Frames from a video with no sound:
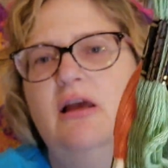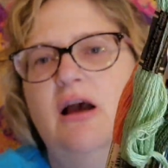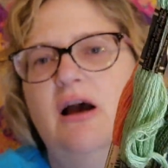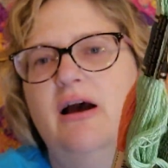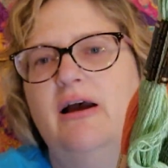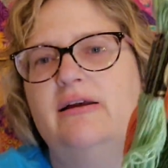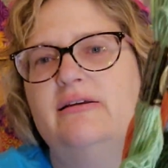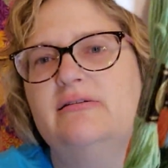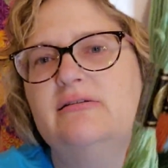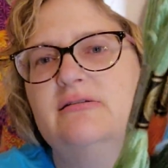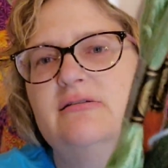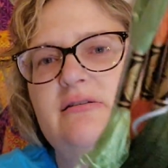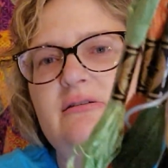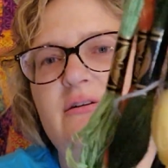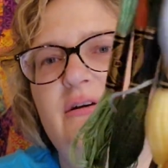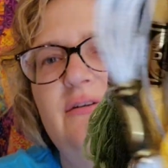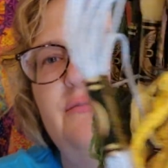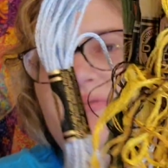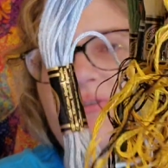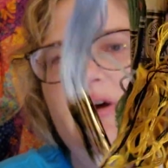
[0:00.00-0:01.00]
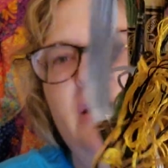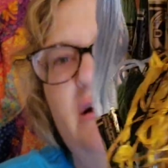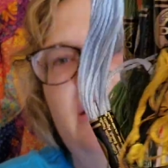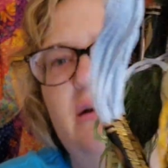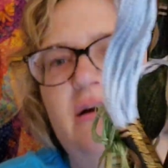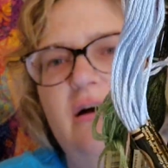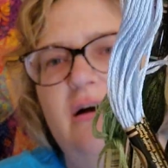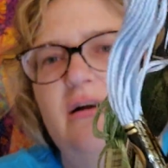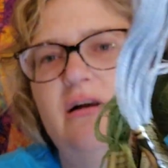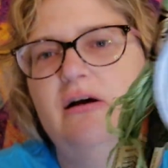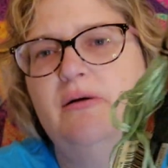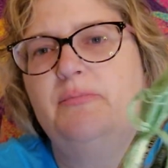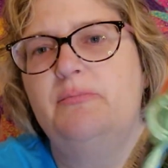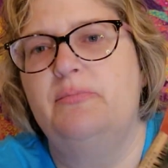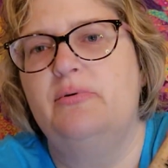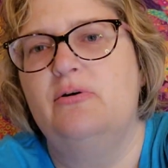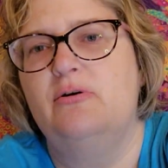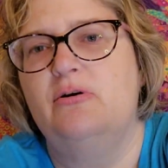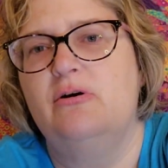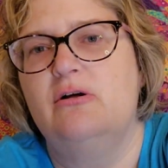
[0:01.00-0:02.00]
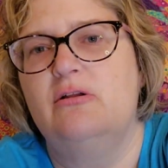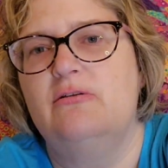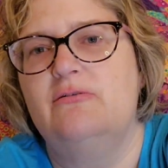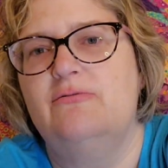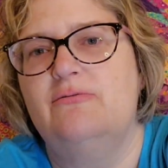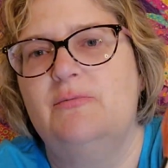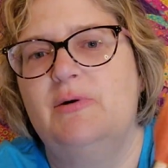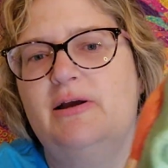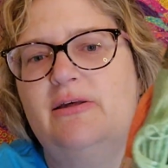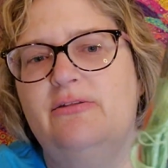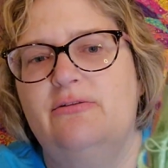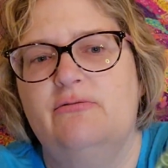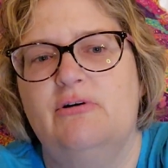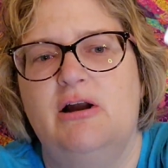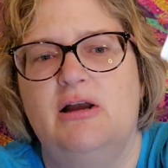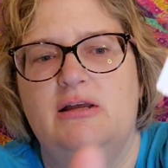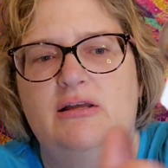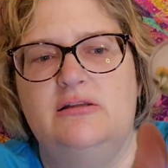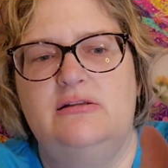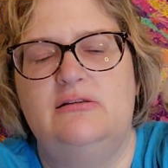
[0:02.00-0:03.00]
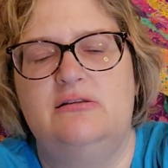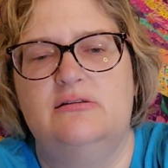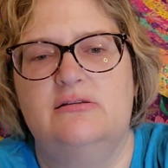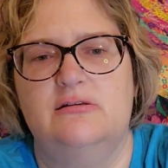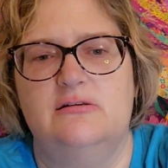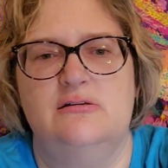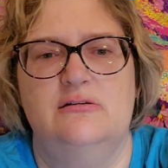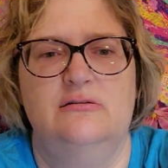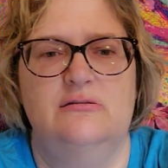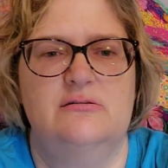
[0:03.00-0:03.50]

I still have not cut up all of my threads,